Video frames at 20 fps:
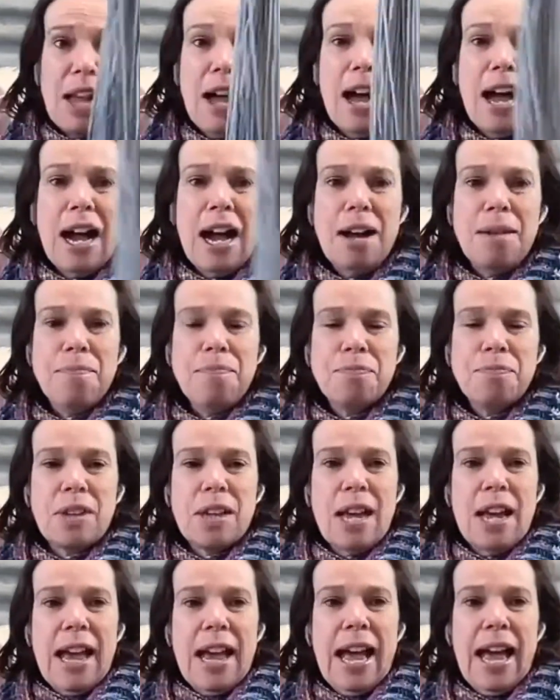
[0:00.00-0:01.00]

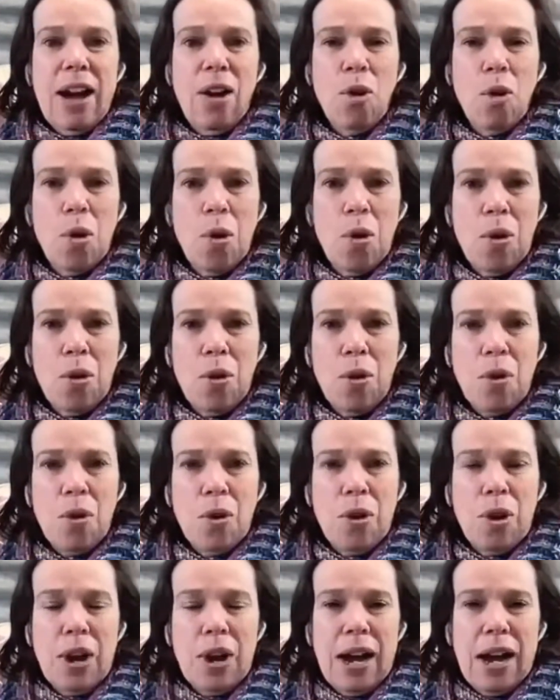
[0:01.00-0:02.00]
or
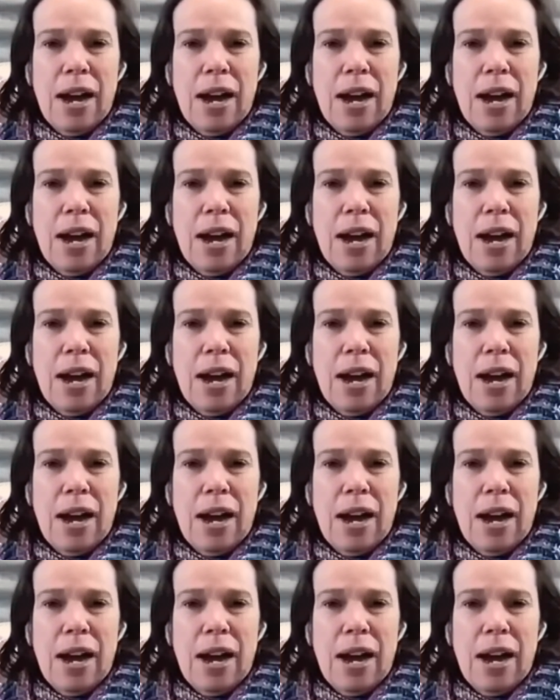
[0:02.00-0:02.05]
and